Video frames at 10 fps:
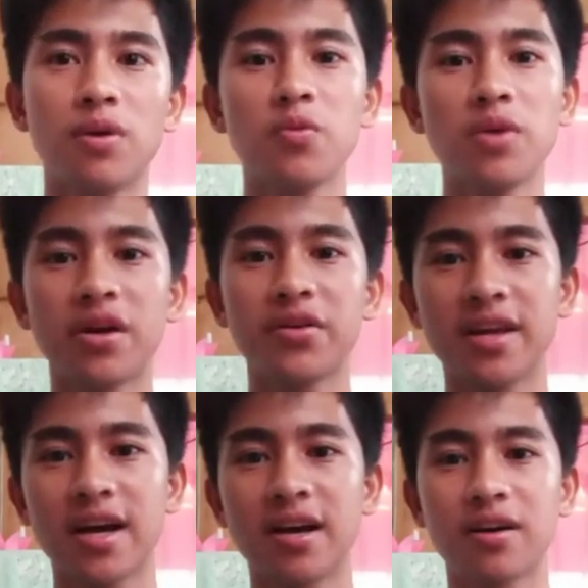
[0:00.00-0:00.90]
we are
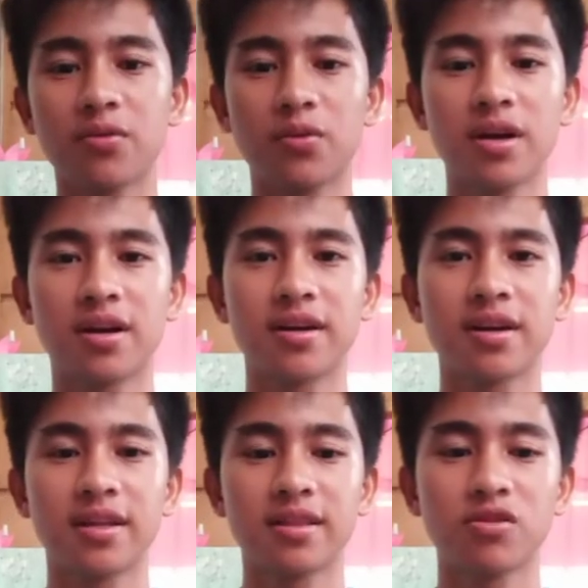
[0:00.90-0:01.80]
young, we are
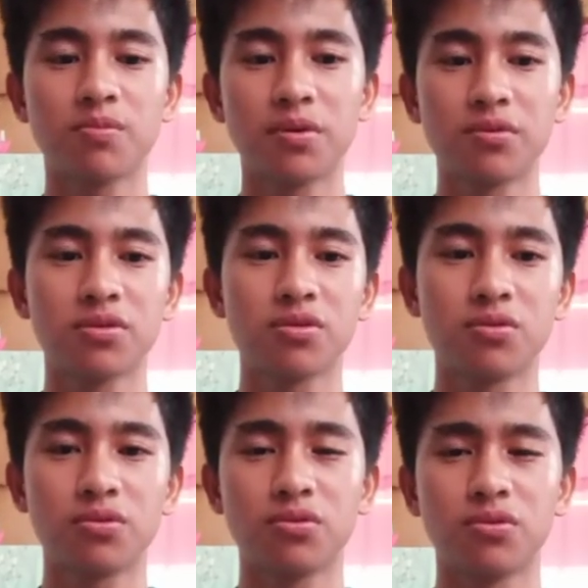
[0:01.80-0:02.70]
not supposed
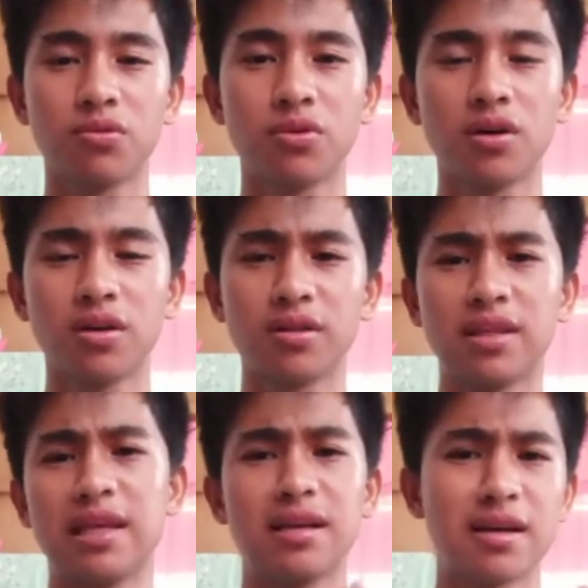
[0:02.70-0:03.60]
to
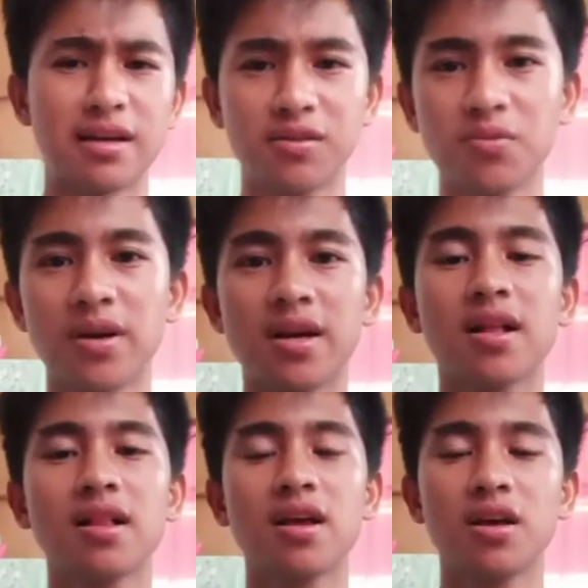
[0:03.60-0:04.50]
think as
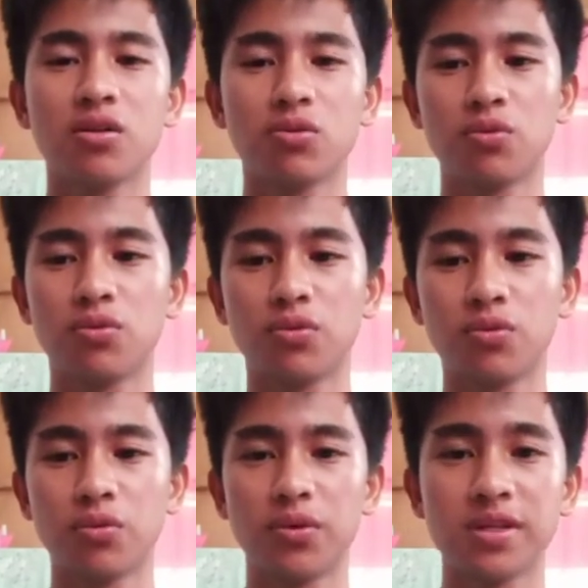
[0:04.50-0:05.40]
well,
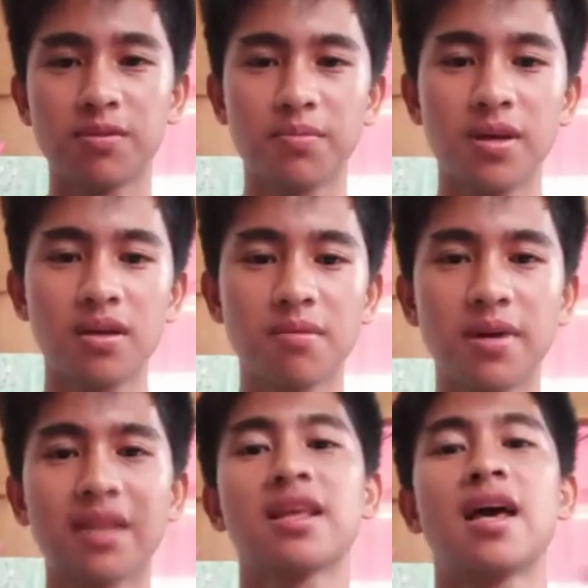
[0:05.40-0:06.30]
to speak,
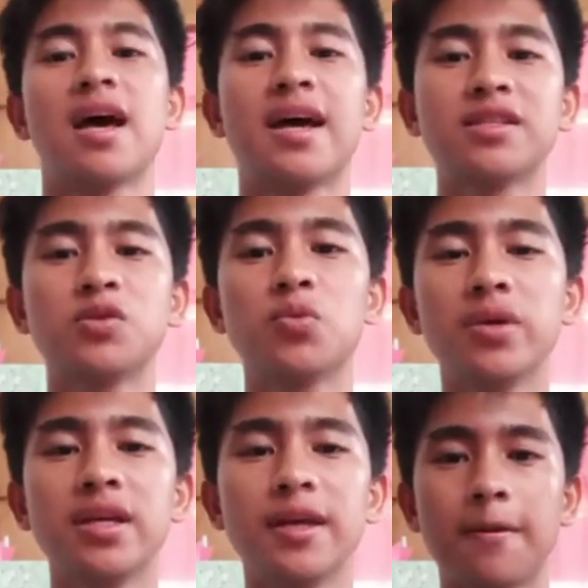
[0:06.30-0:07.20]
but as
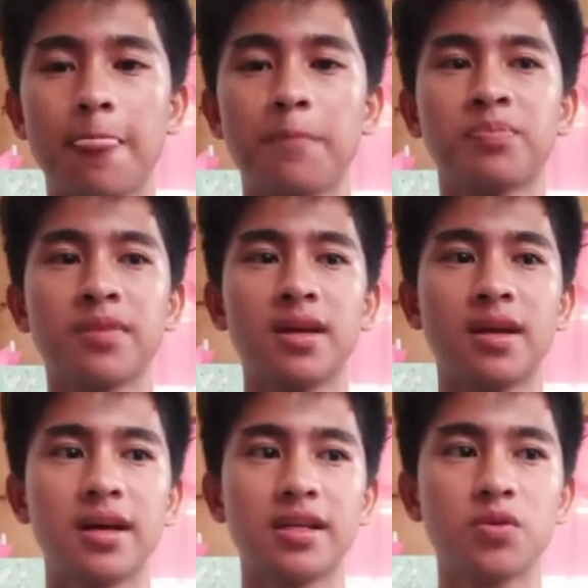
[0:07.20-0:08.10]
we
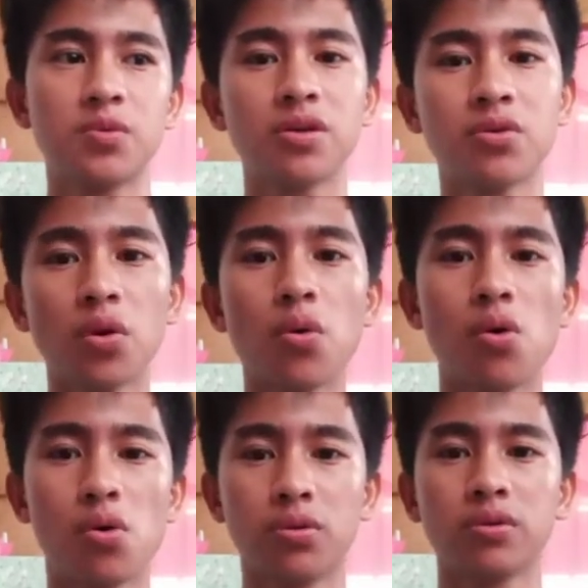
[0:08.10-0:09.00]
grow
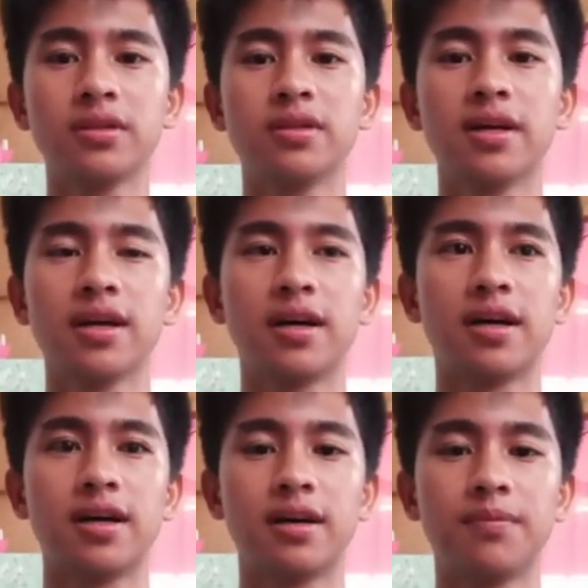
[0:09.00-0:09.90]
old,
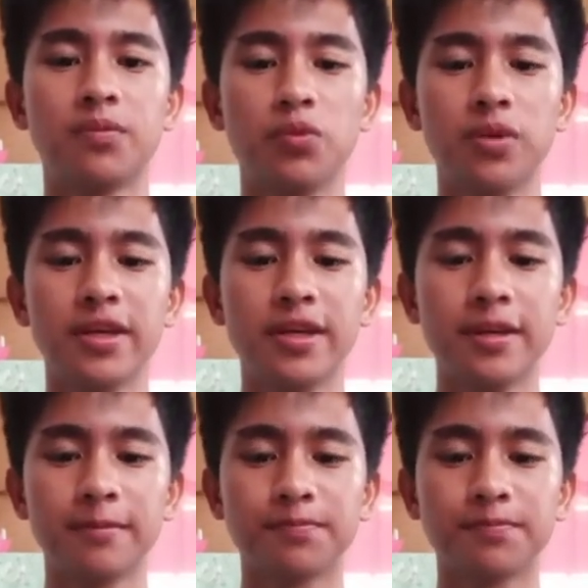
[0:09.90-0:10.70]
we